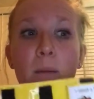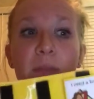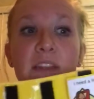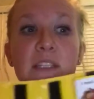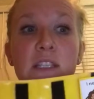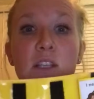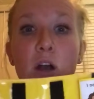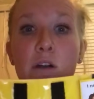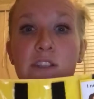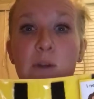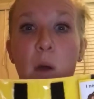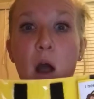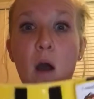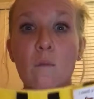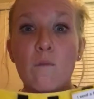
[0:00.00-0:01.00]
This is also
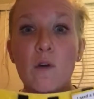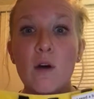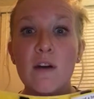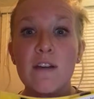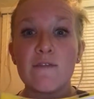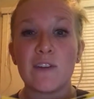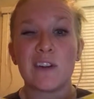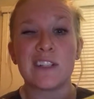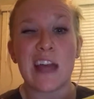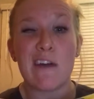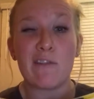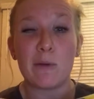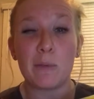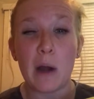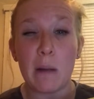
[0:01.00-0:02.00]
helpful if there's
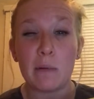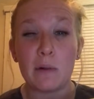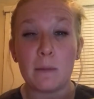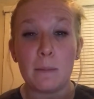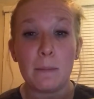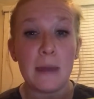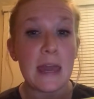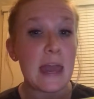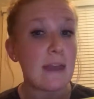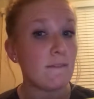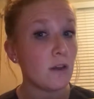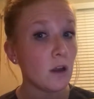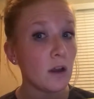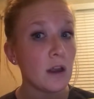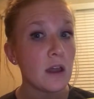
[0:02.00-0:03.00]
ever problem
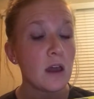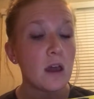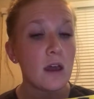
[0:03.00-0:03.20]
behavior.